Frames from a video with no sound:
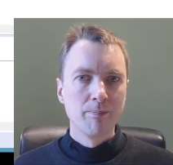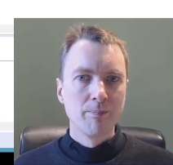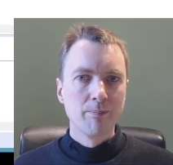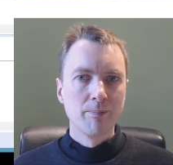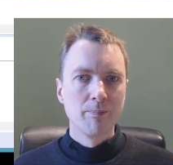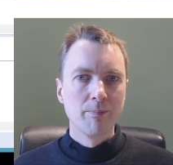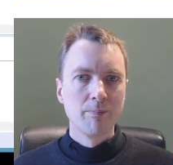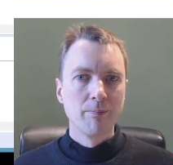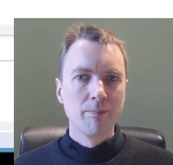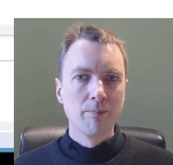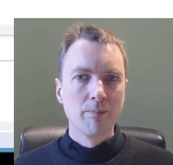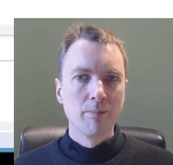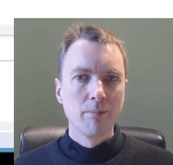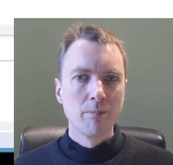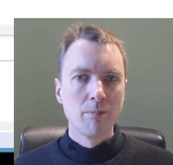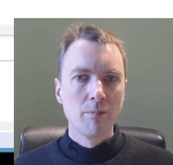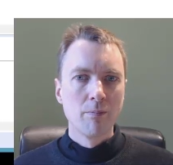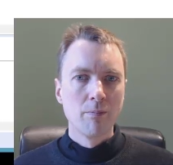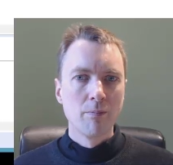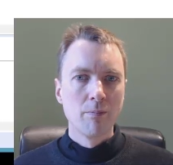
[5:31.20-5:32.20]

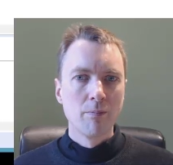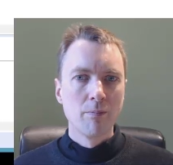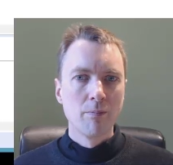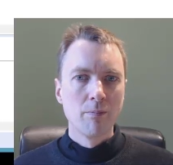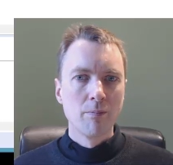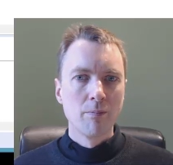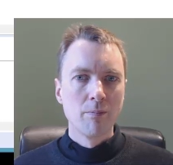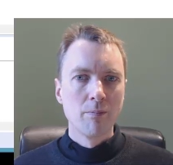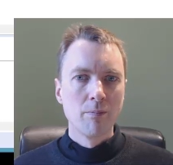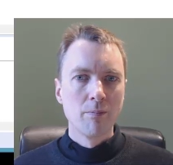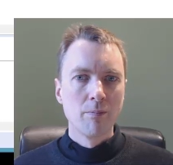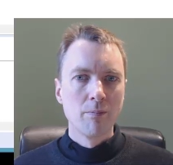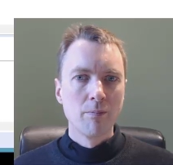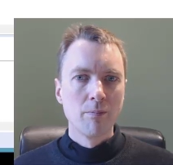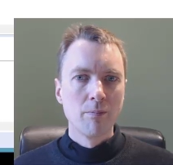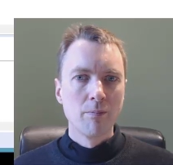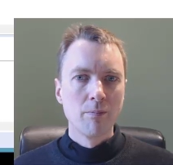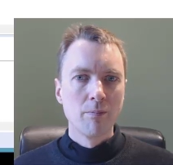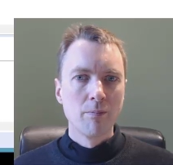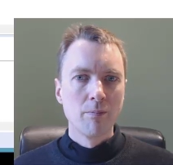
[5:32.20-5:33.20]

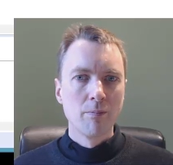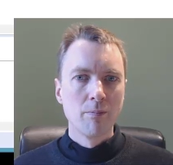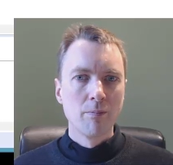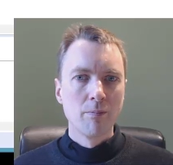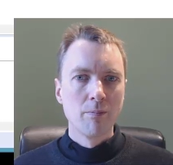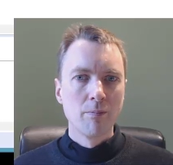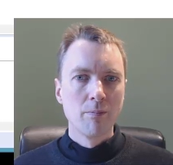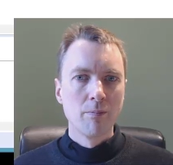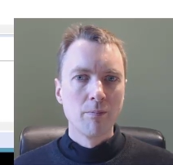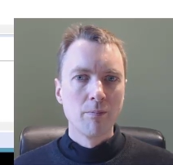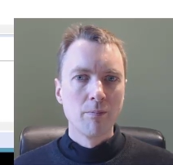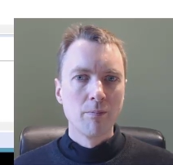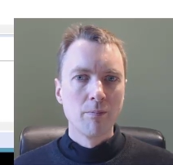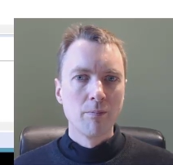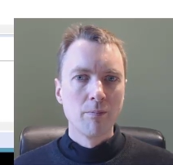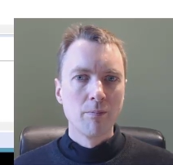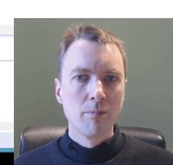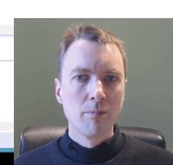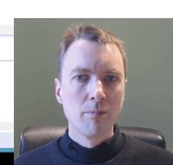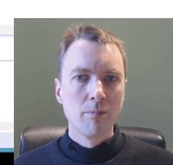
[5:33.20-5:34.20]

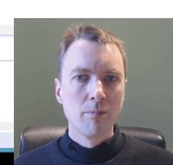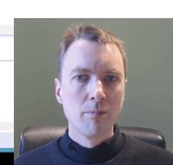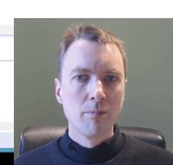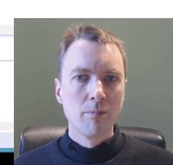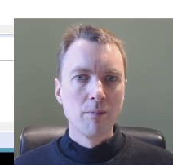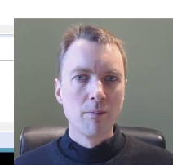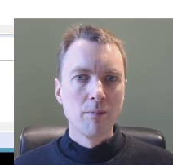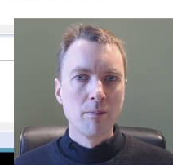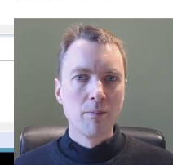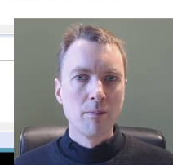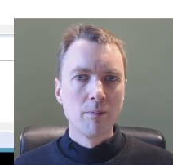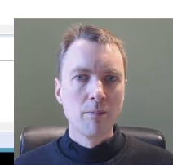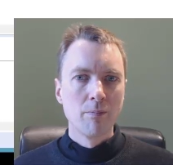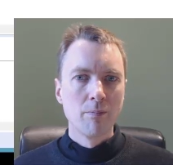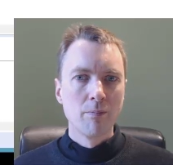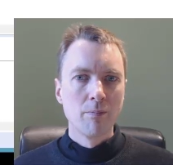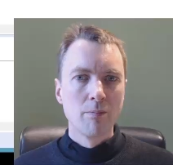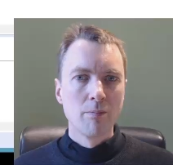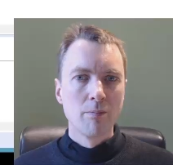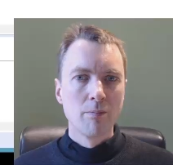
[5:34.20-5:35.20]

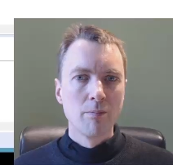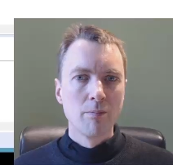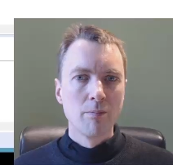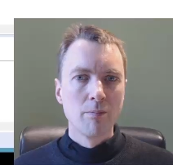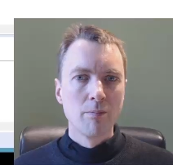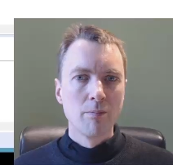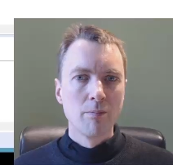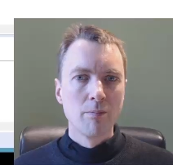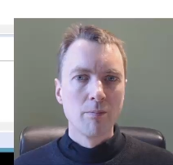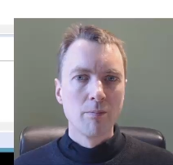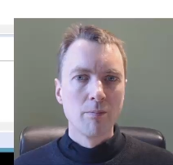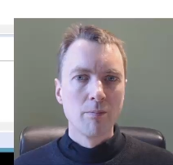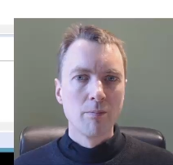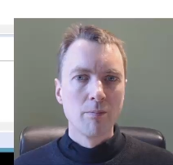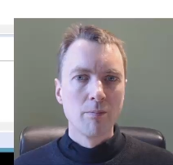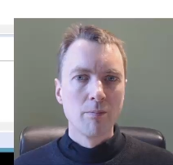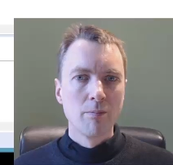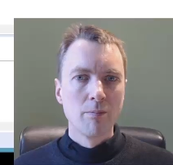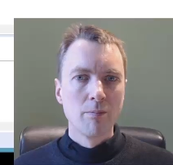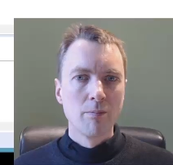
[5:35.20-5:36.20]

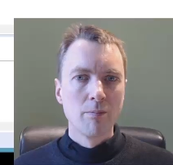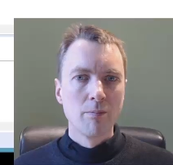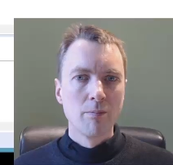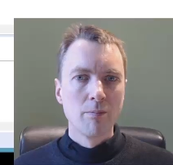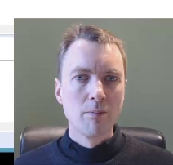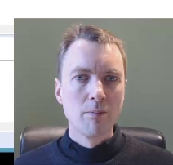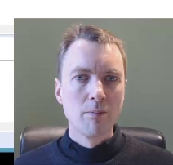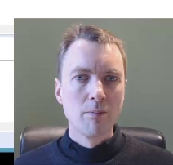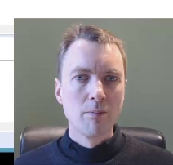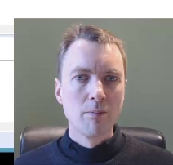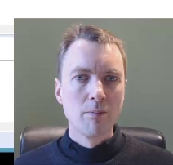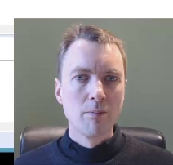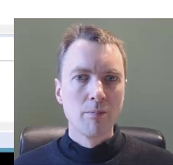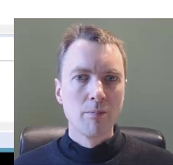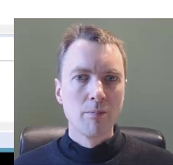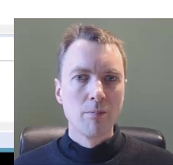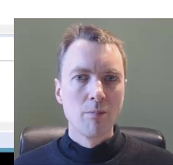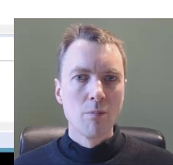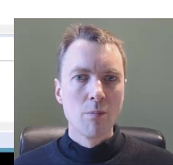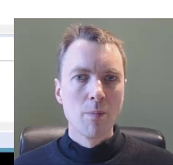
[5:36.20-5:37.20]

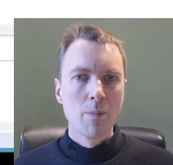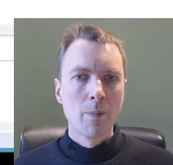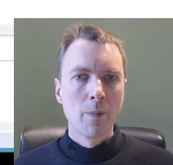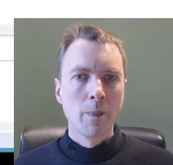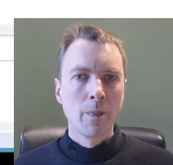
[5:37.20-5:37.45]
(silence)